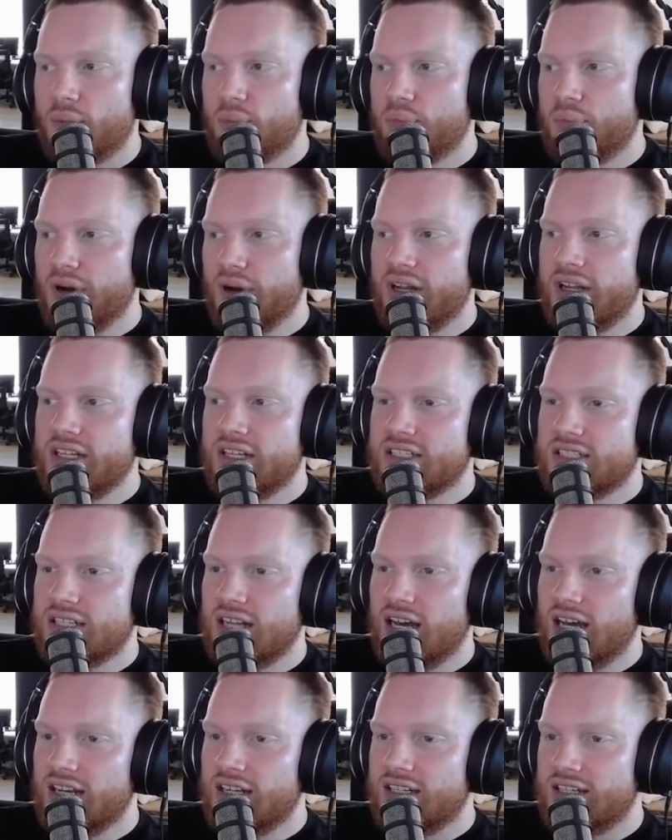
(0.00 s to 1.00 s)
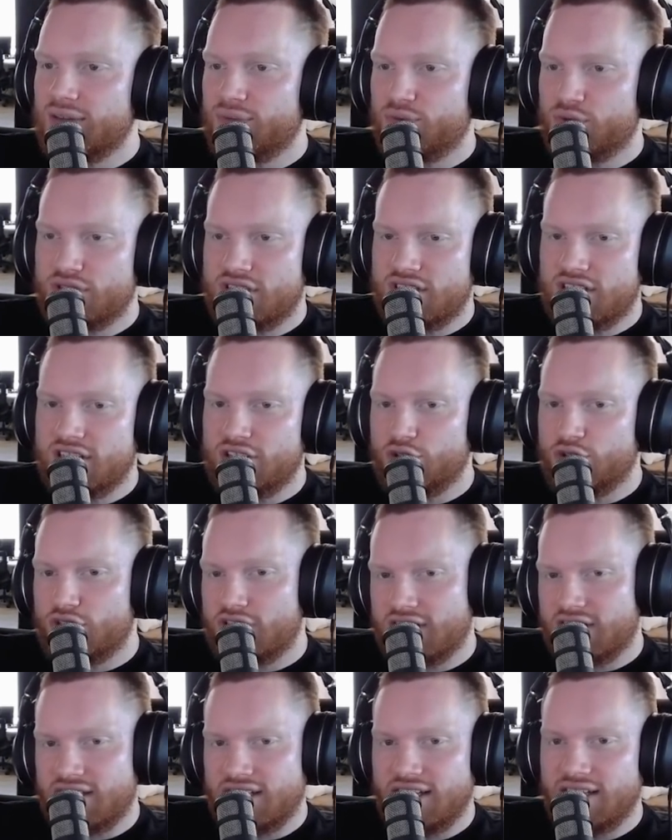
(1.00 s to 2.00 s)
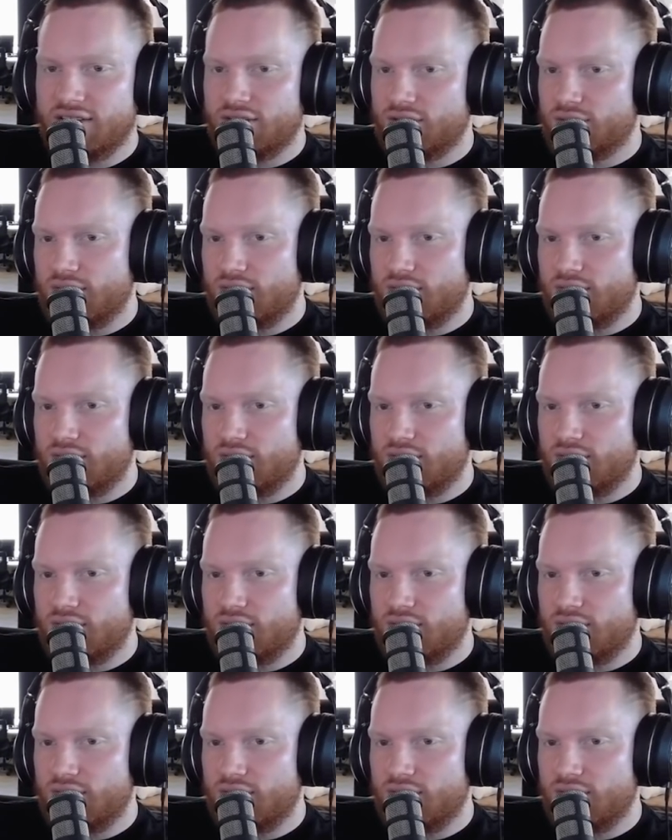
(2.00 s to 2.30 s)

but it's not a difference in your skill.